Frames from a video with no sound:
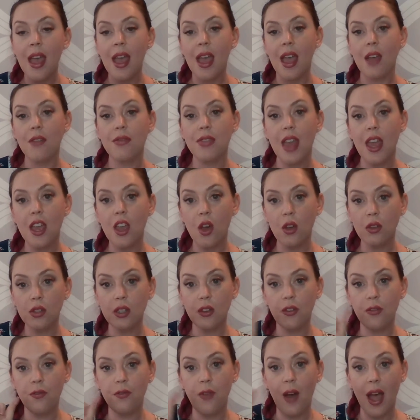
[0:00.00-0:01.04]
If they go to
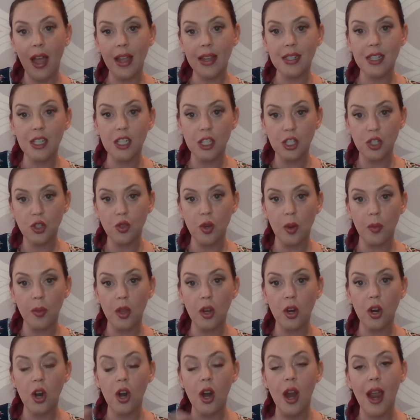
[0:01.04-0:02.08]
find a
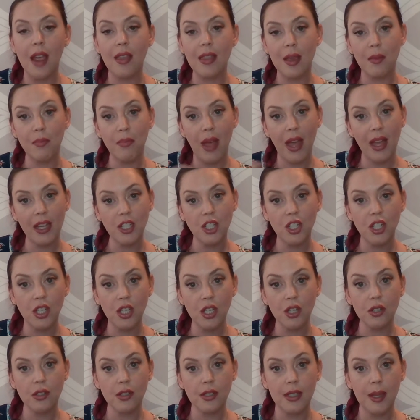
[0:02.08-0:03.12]
distributor and they punch in
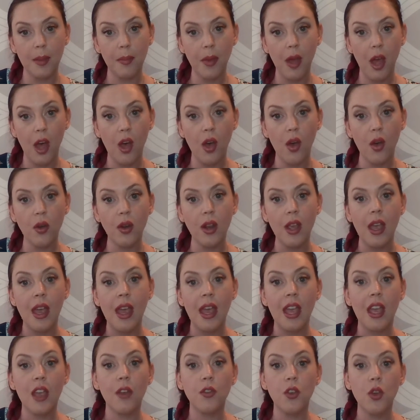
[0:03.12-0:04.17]
your zip code,
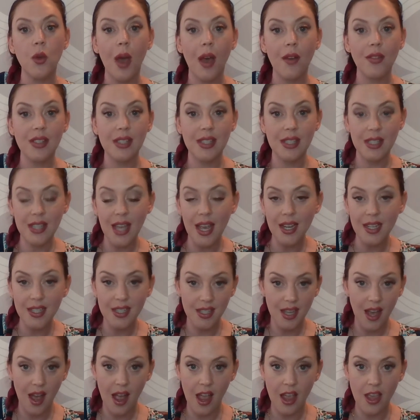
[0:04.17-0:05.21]
if you have a
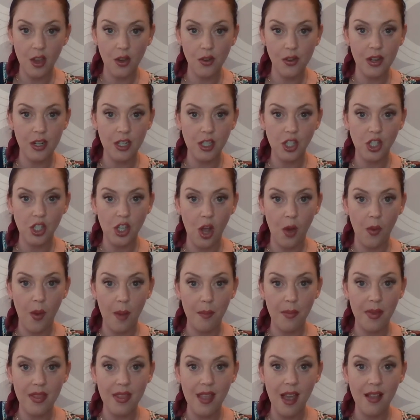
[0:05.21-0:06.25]
site, you're going to show
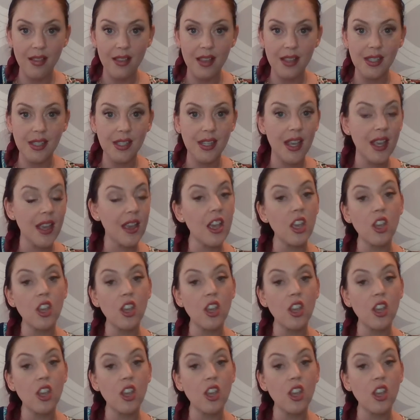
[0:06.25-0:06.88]
up in that listing.